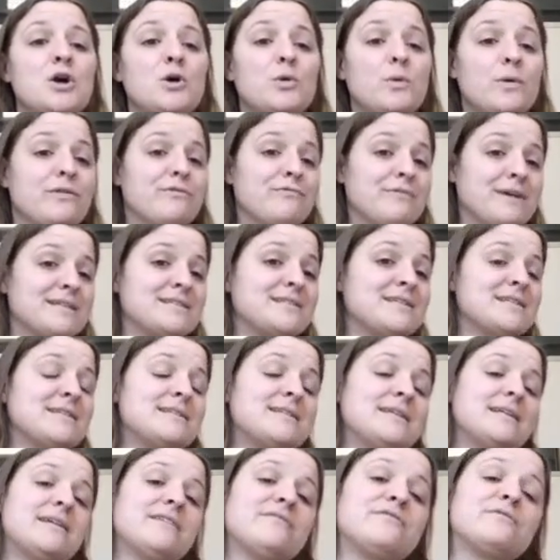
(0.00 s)
with resting
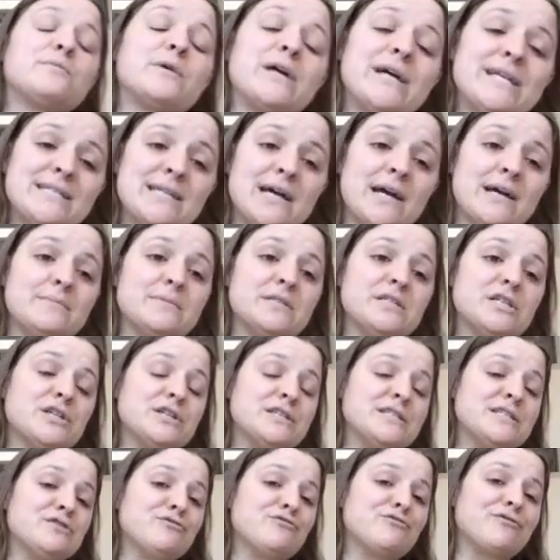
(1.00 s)
state fMRI time
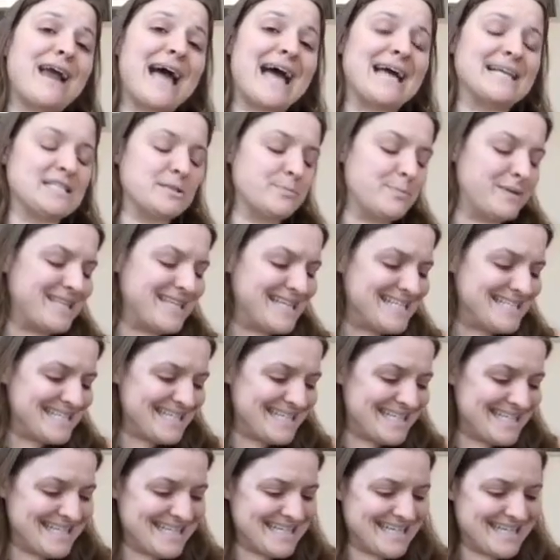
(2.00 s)
series in rats, but they
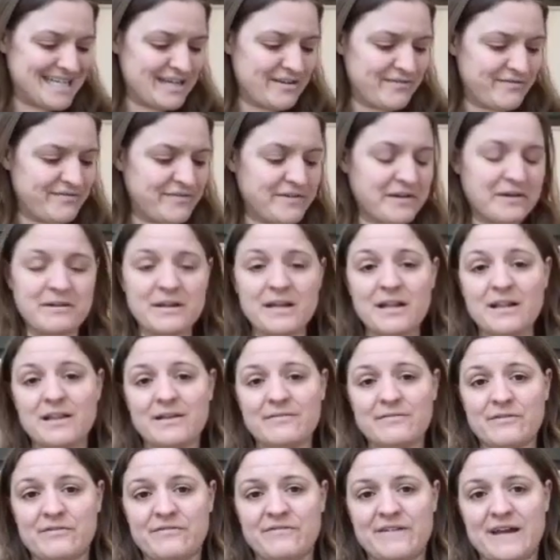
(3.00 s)
did it in a very
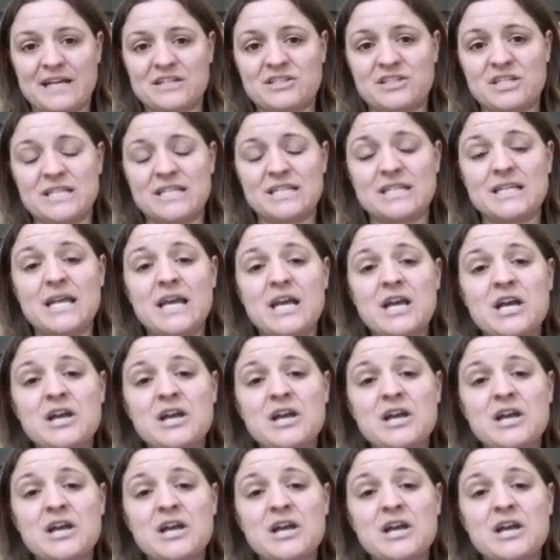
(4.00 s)
clever fashion.